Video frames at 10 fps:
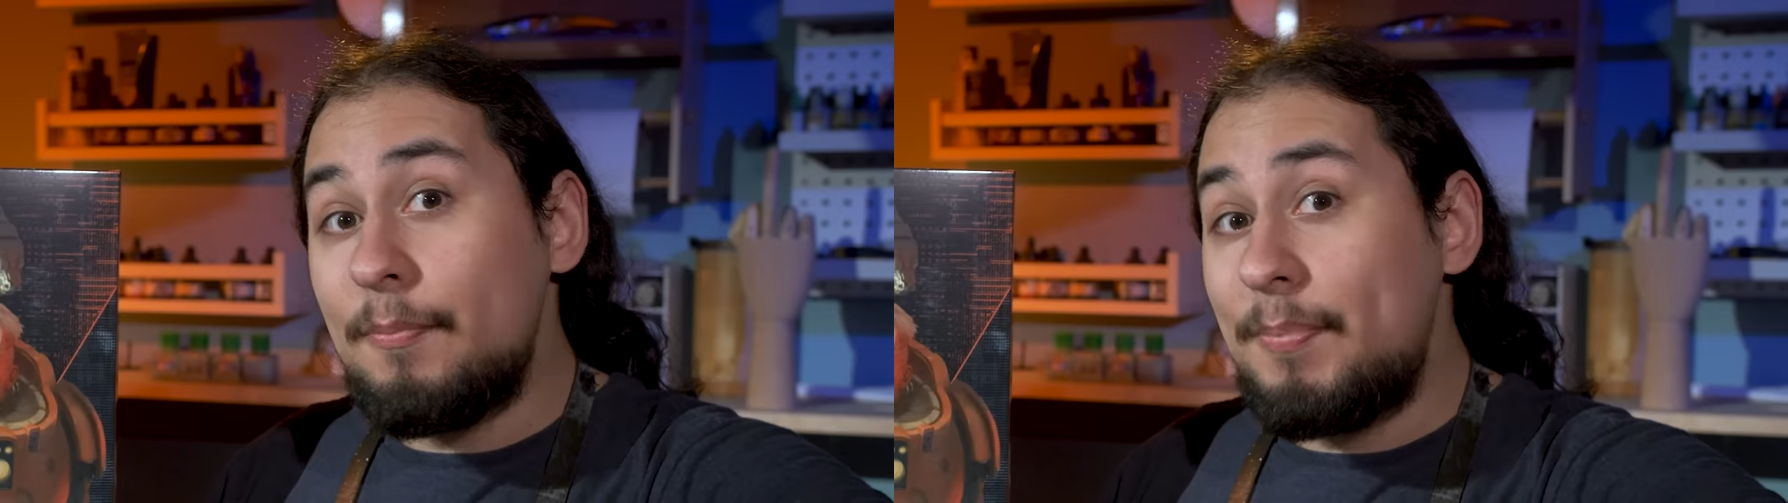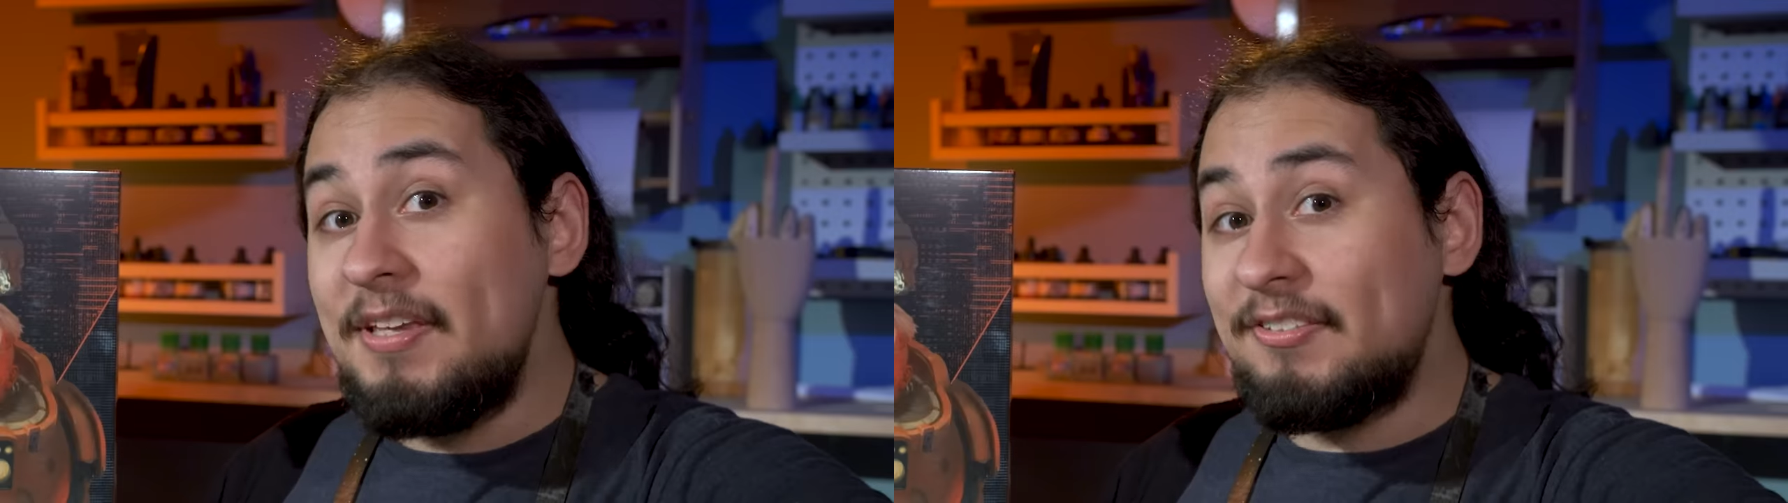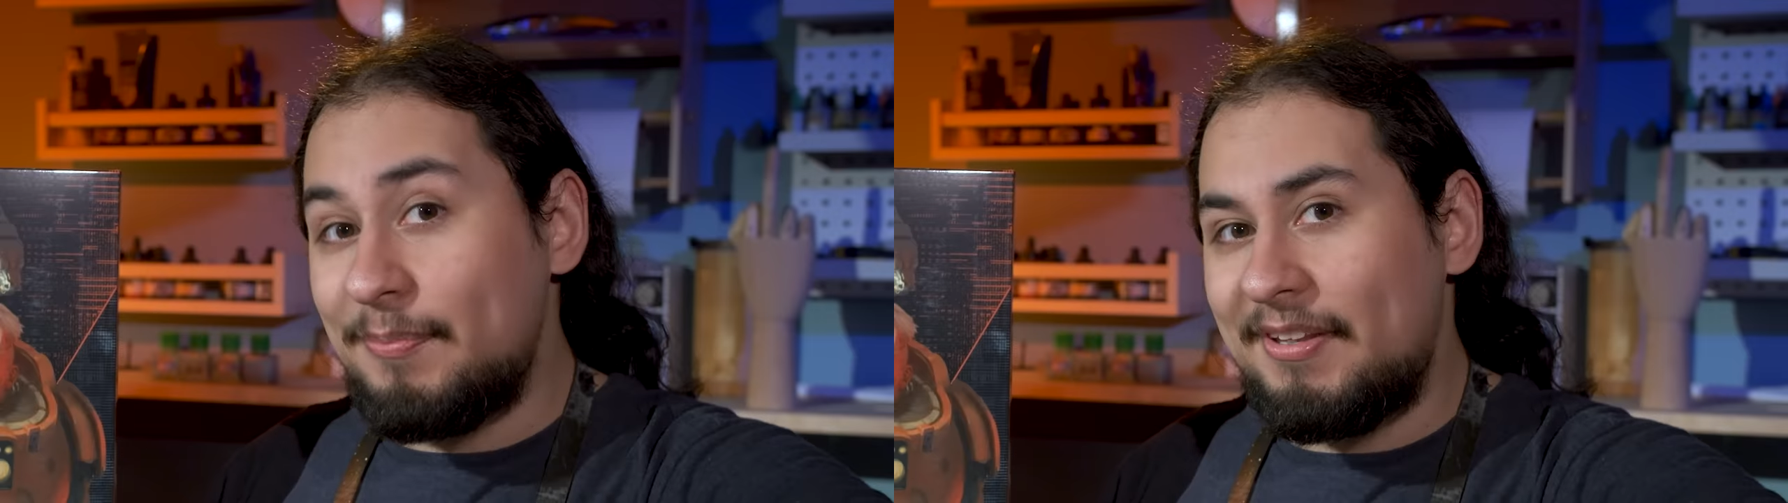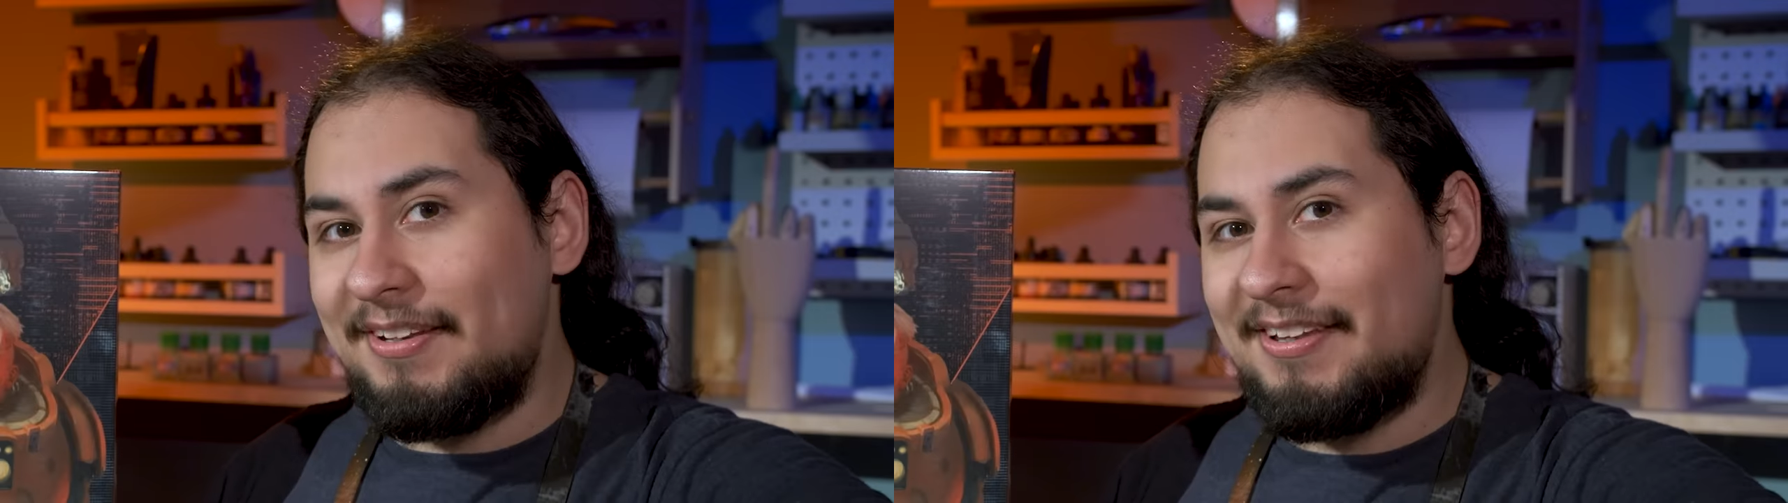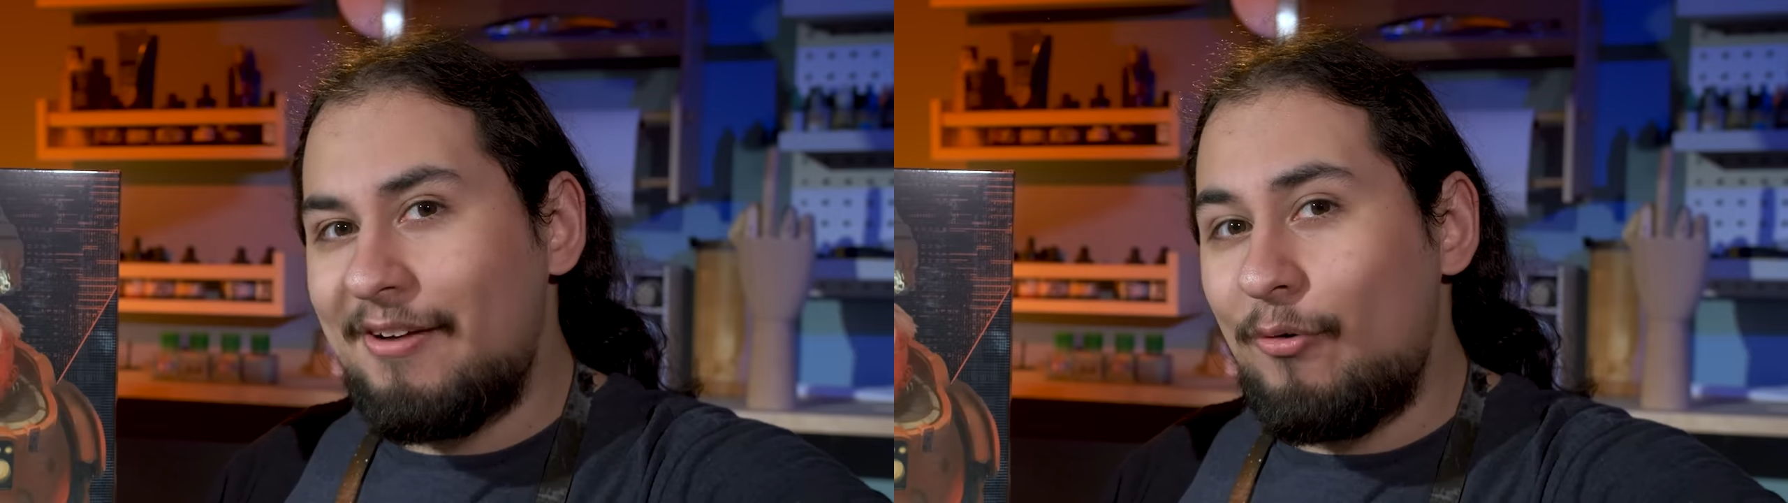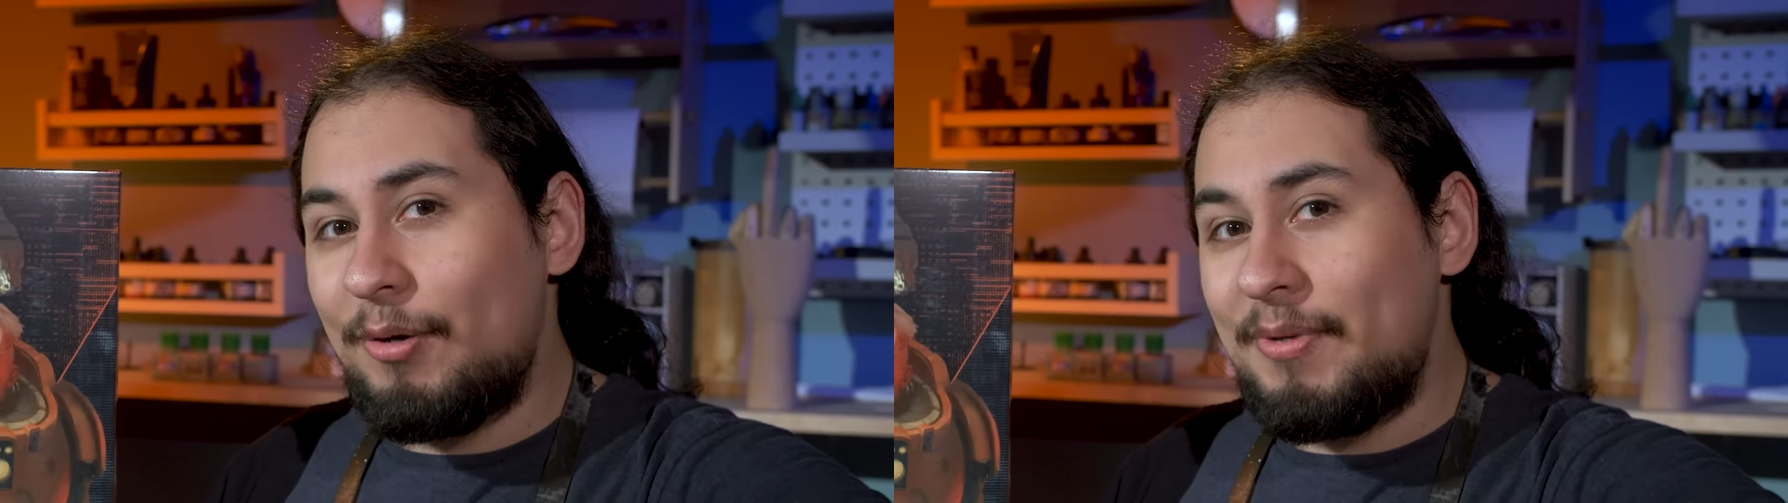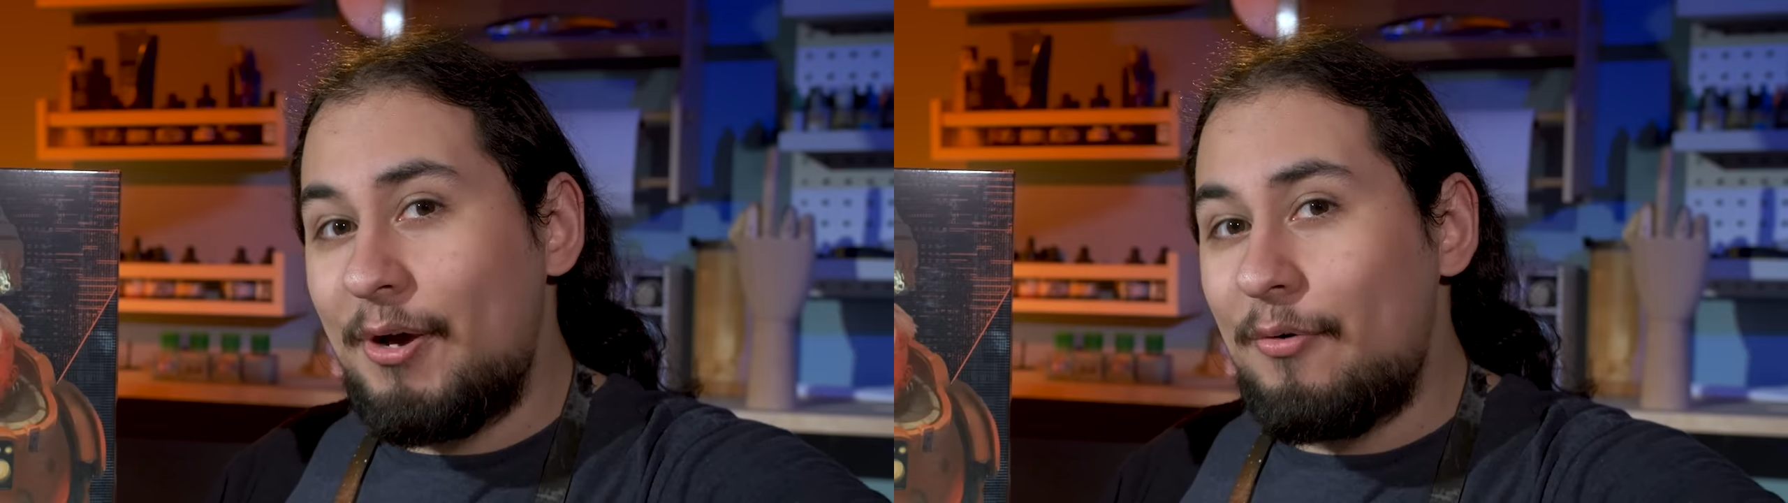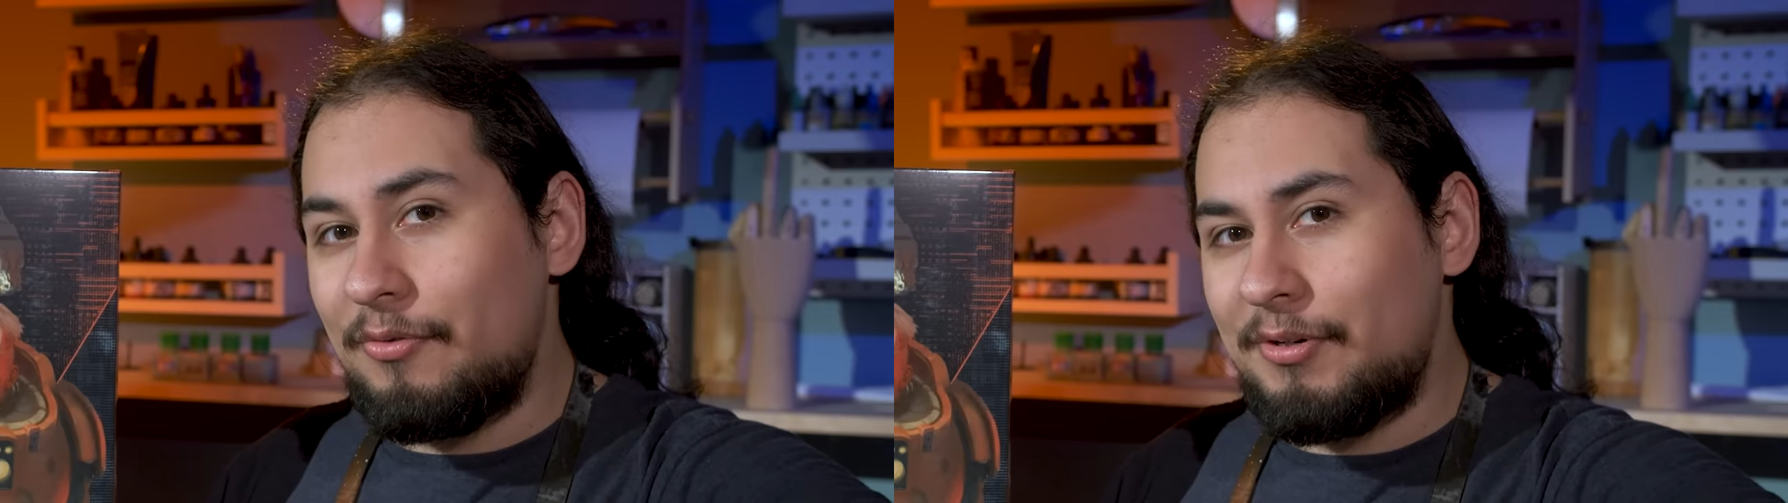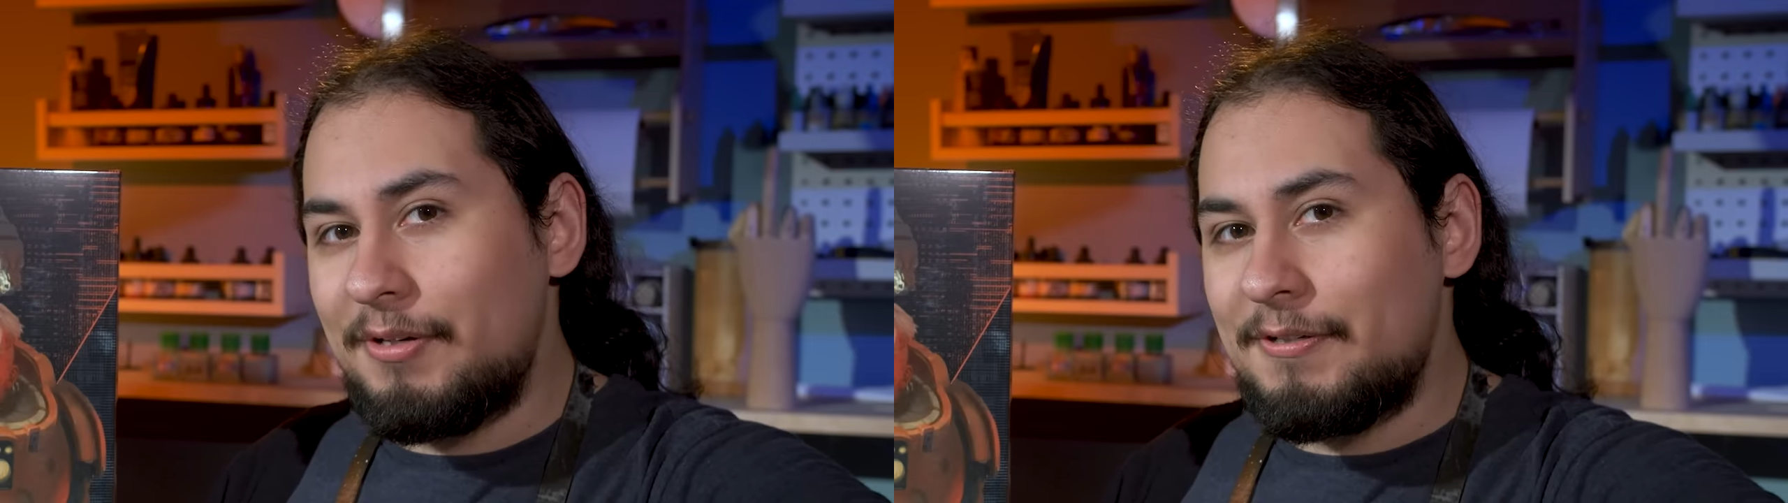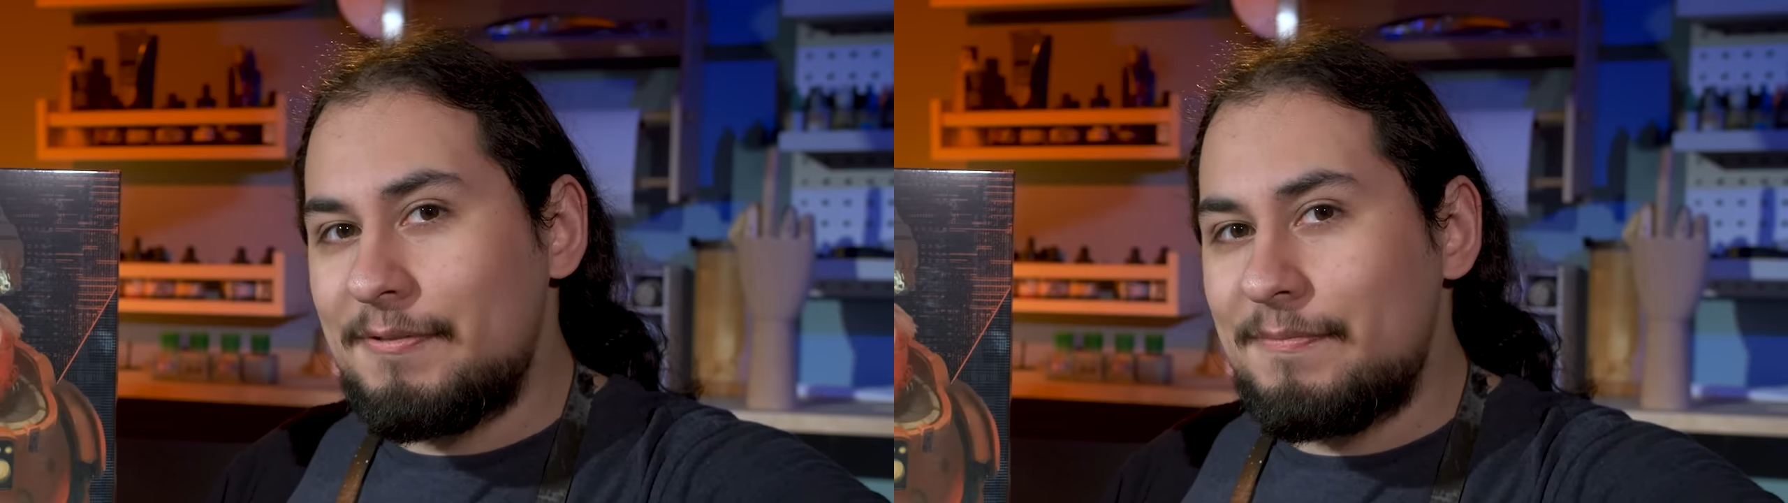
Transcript: the Beastmen have won me over.